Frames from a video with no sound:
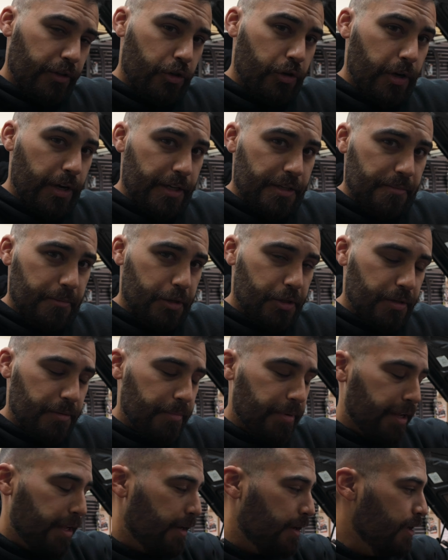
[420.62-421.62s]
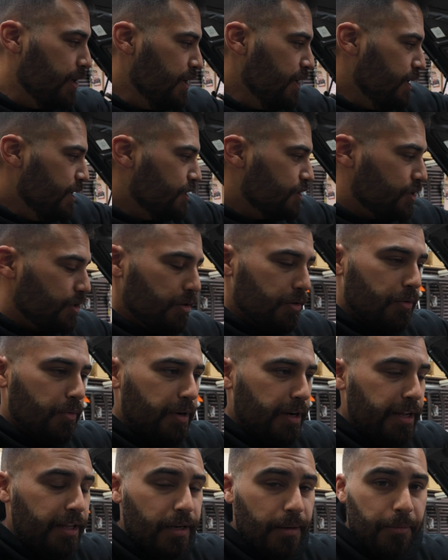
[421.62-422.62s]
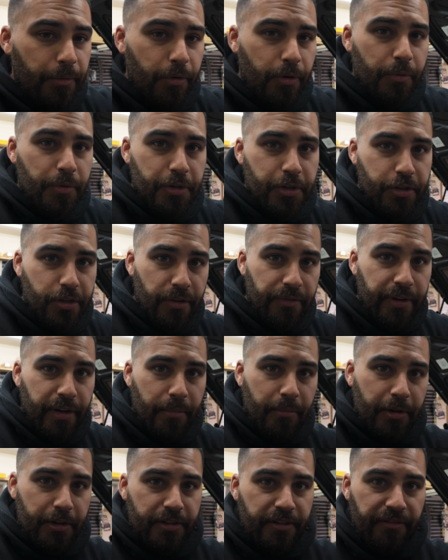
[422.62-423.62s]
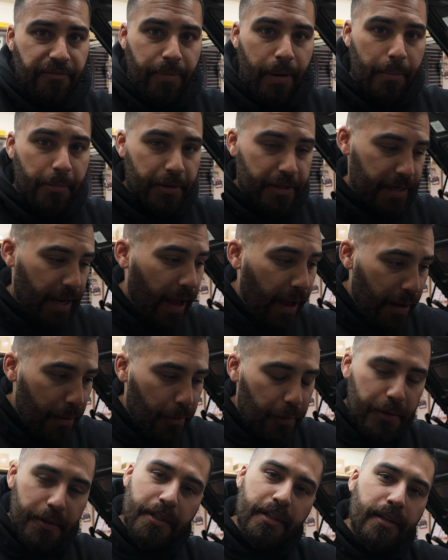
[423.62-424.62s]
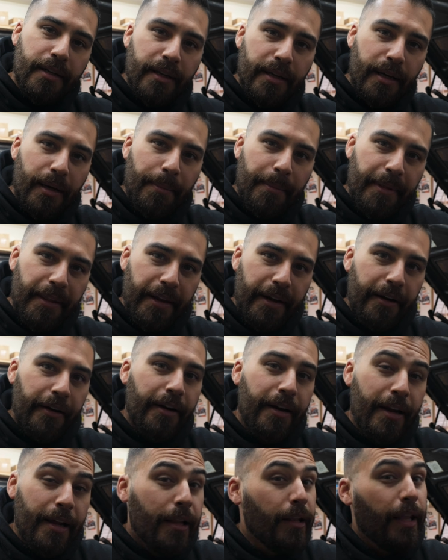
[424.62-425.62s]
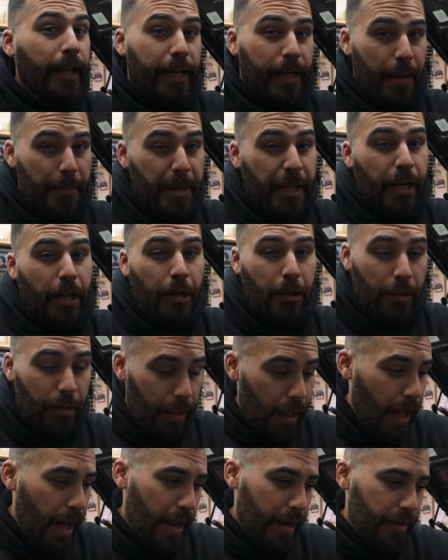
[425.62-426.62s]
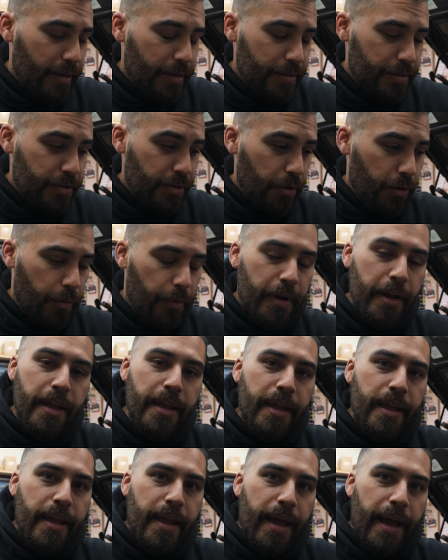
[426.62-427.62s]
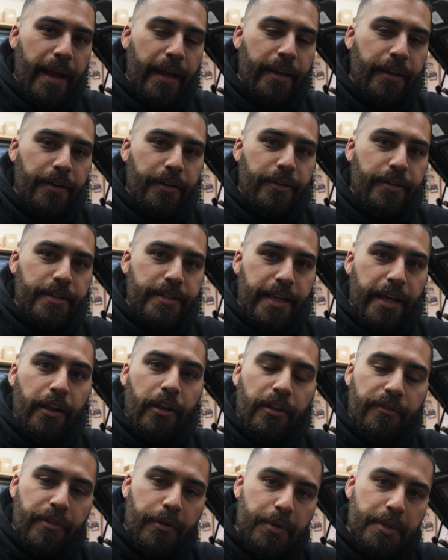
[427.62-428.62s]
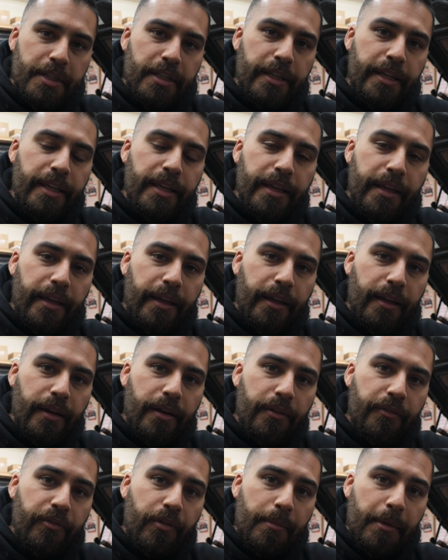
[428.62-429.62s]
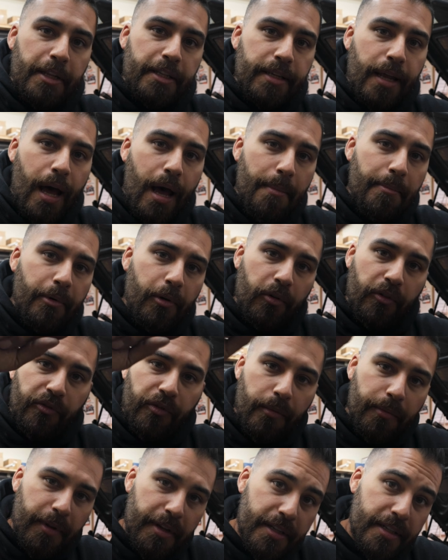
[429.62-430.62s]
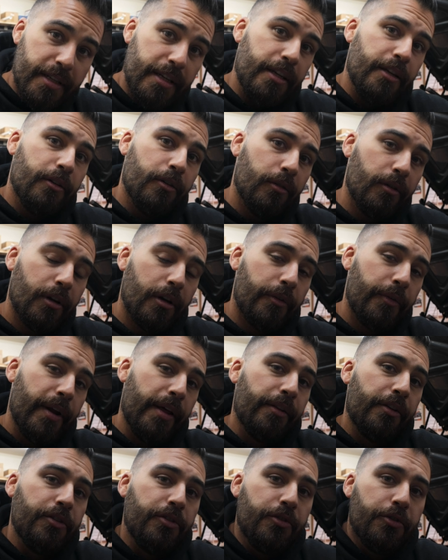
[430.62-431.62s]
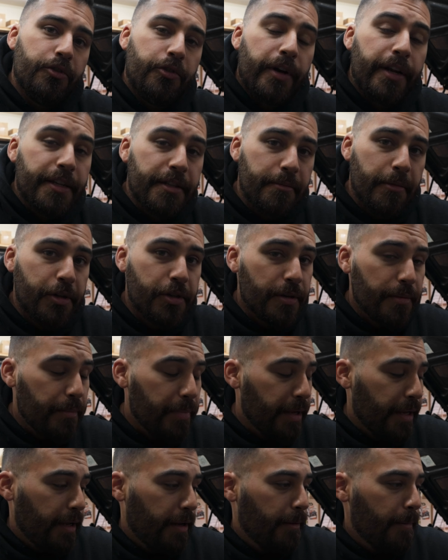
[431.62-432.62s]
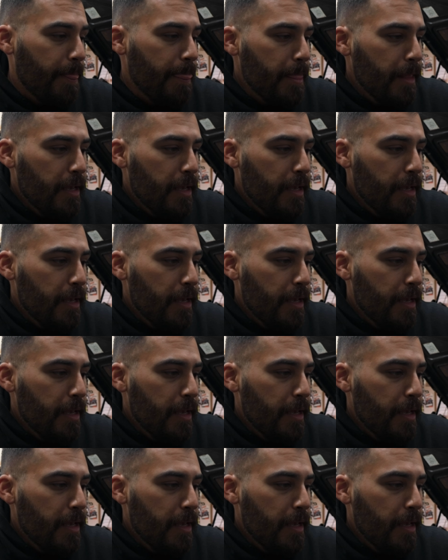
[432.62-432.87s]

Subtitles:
the transmission pan. So what I ended up doing was shoving a bunch of paper towels up there, like I mean a lot. So I could tell if it was leaking from the top or from the seal around the new transmission pan,